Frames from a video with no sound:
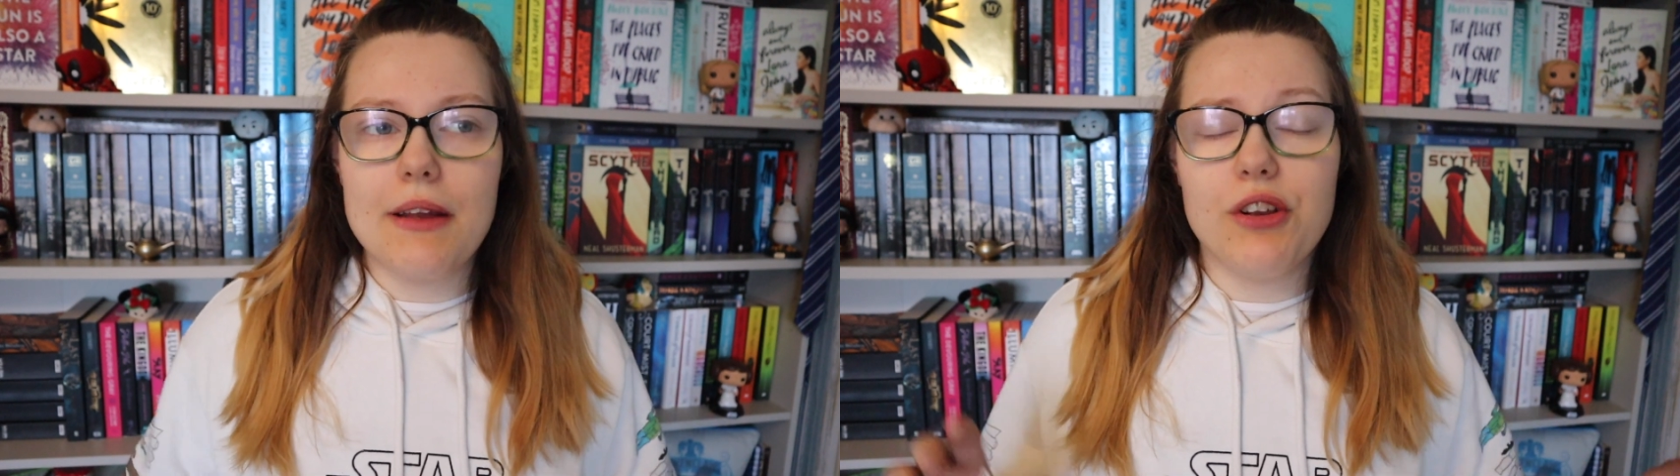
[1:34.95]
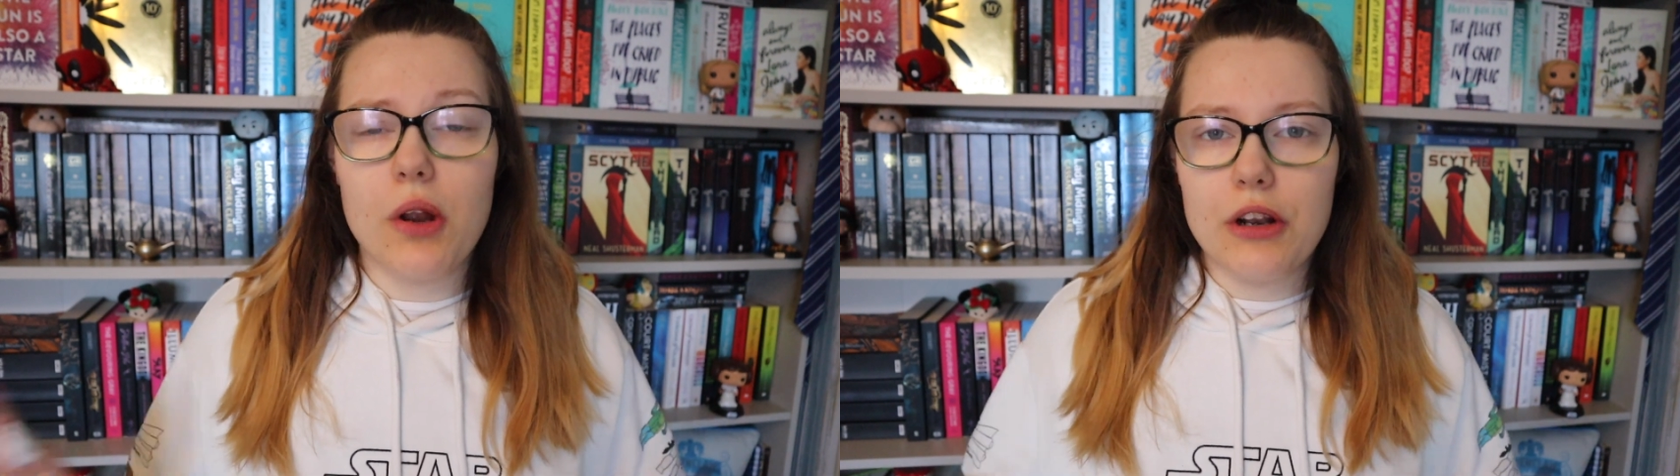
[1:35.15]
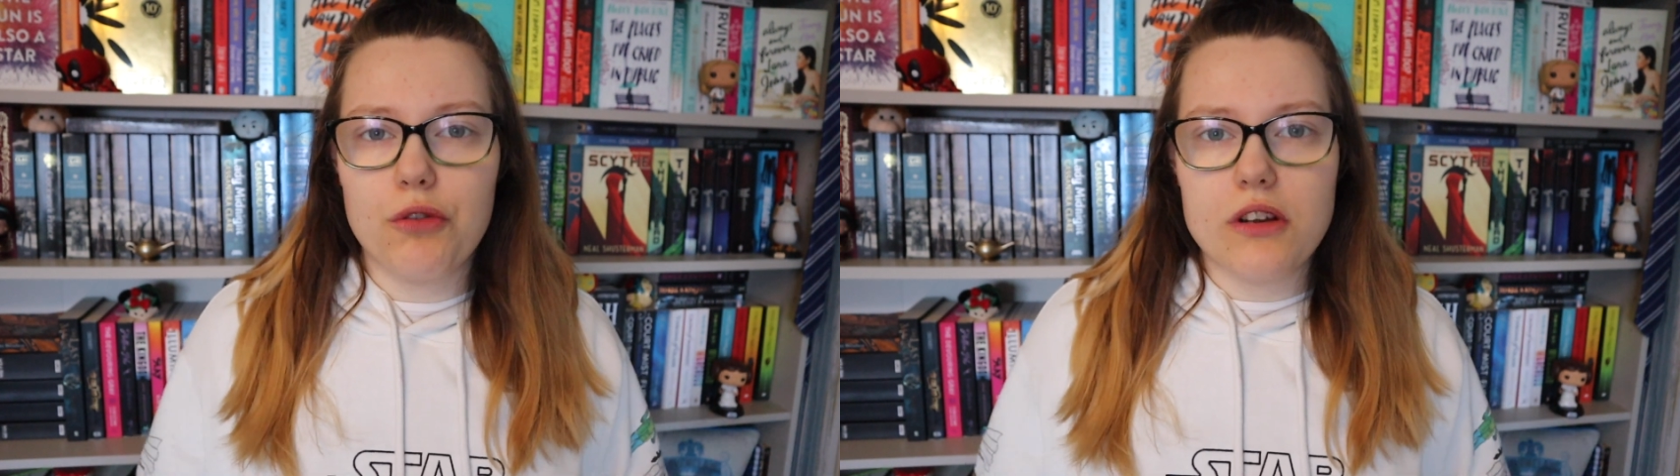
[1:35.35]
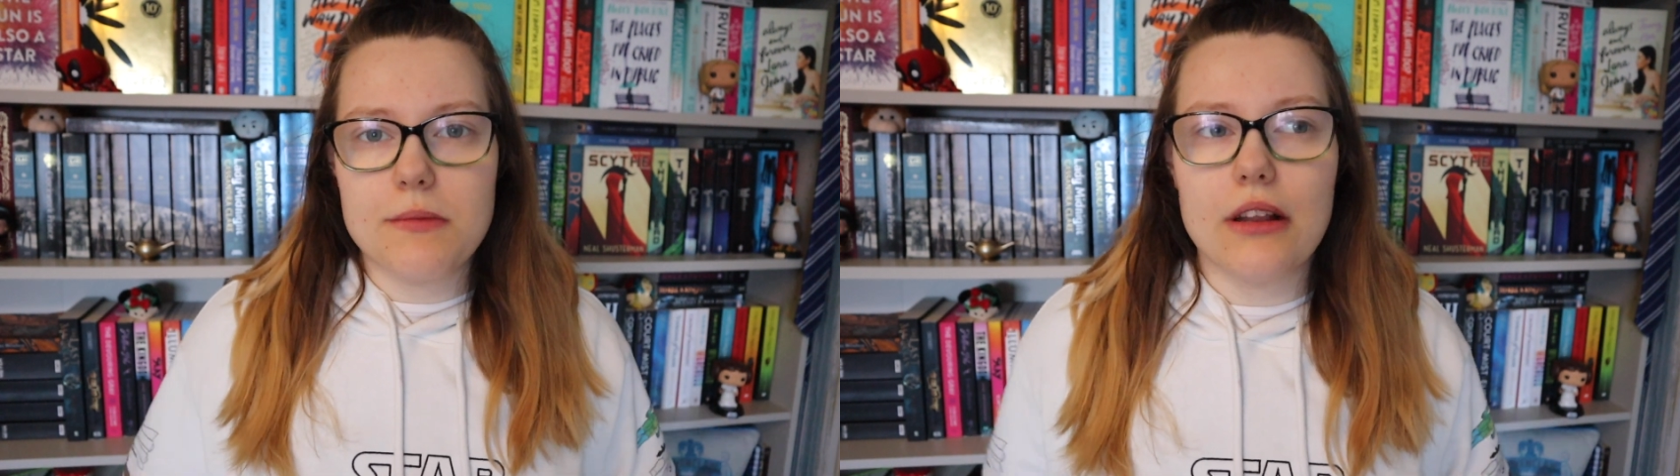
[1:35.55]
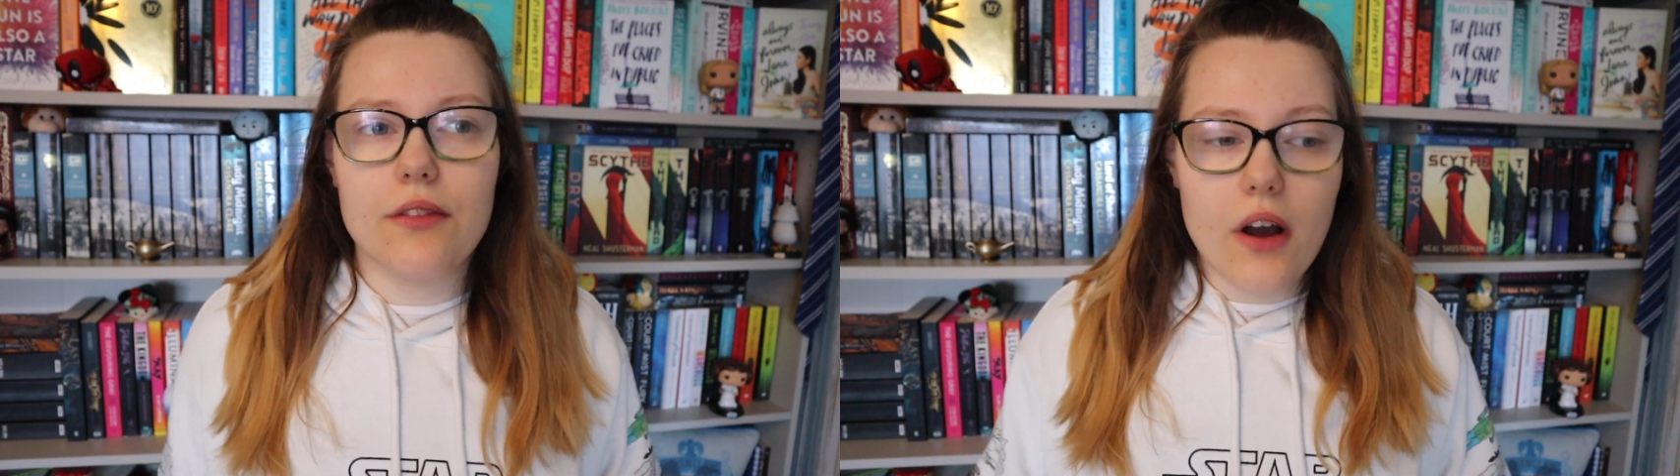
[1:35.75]
If you don't enjoy
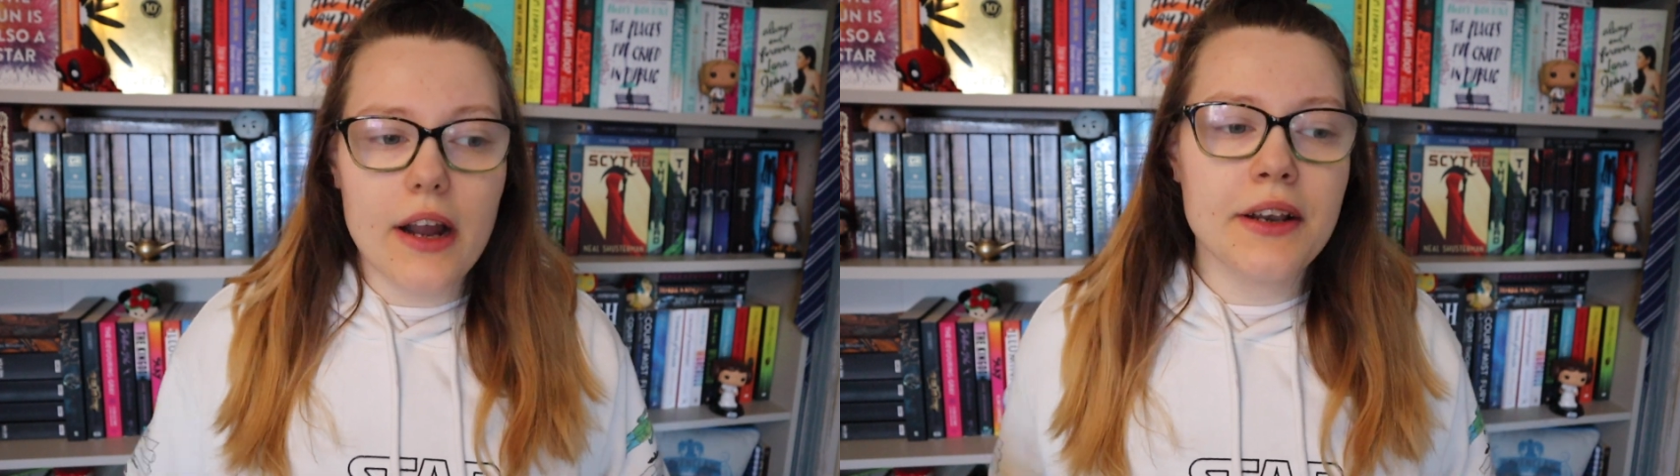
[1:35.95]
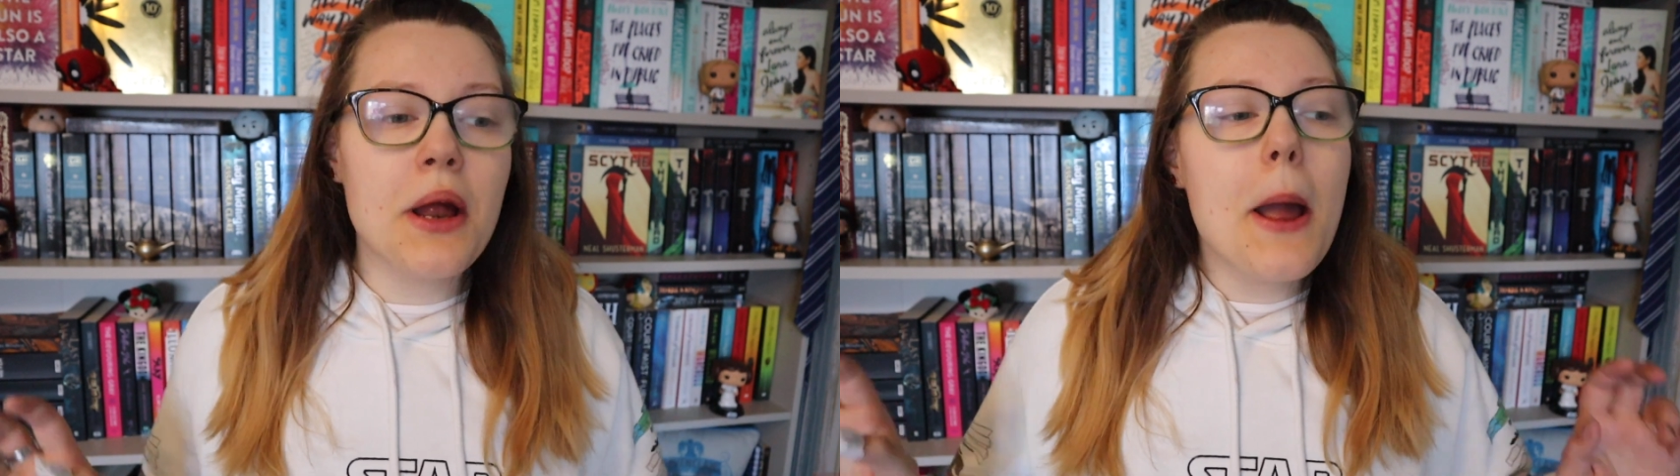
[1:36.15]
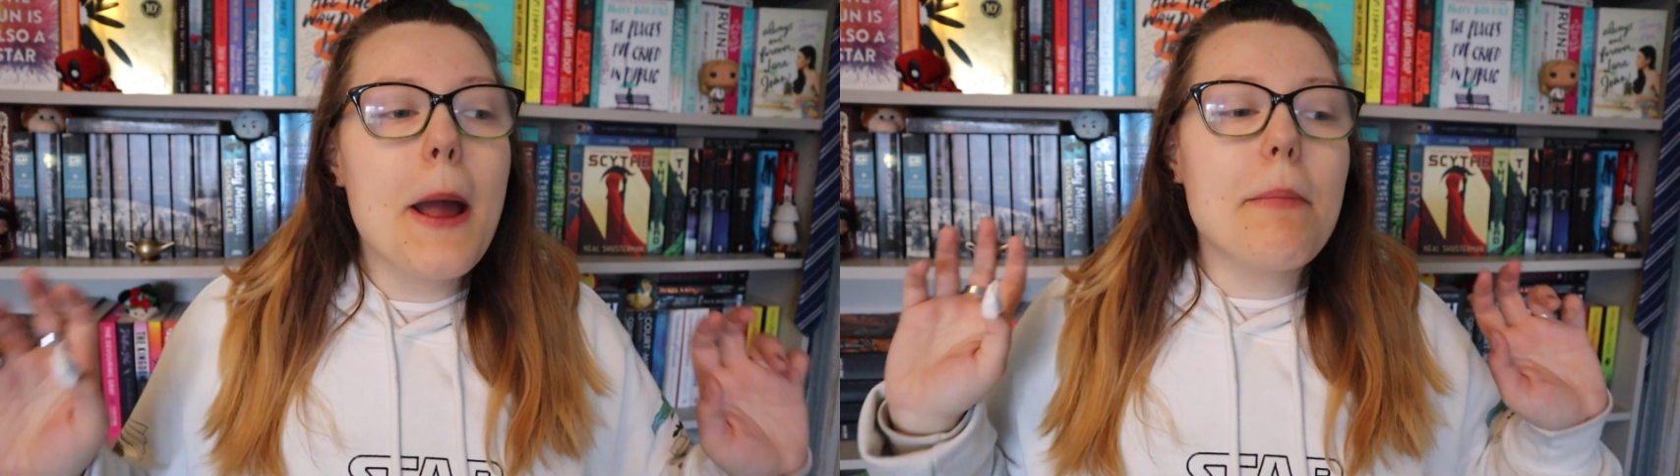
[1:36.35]
them, that's fine.